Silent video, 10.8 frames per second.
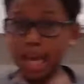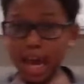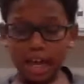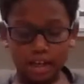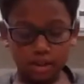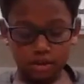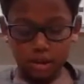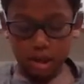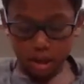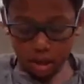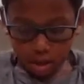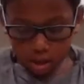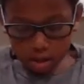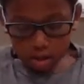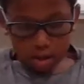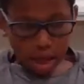that. So you can
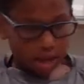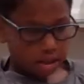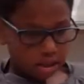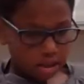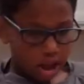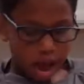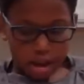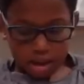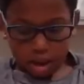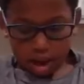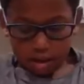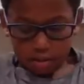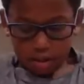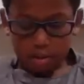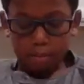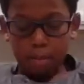actually. I don't want
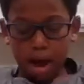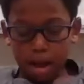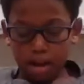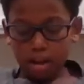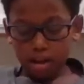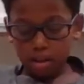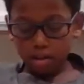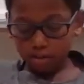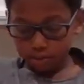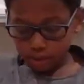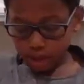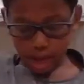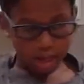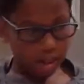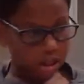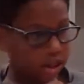to model
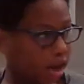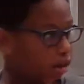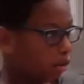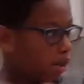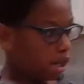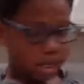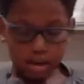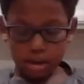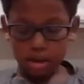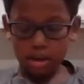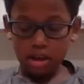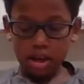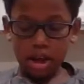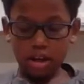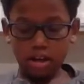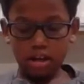anything. I don't want to take
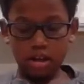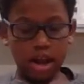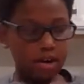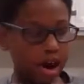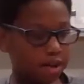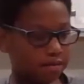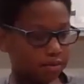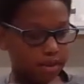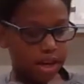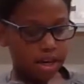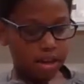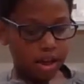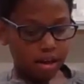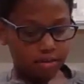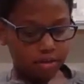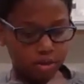any. I don't have a lot
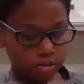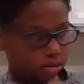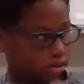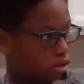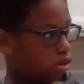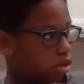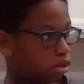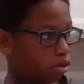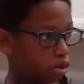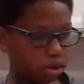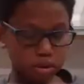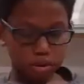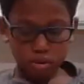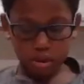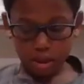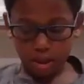of circular
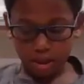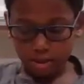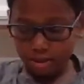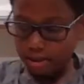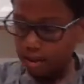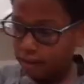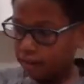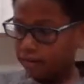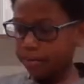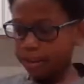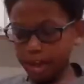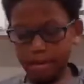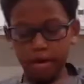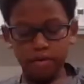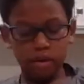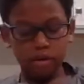things in my
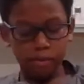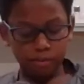room,